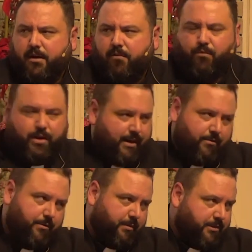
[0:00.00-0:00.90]
of what
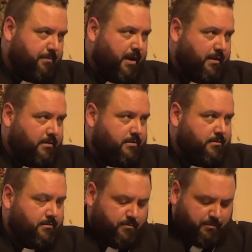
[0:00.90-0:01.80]
Herod's response
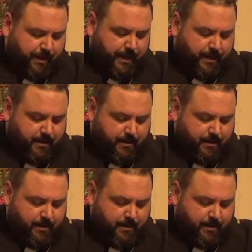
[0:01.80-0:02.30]
would be.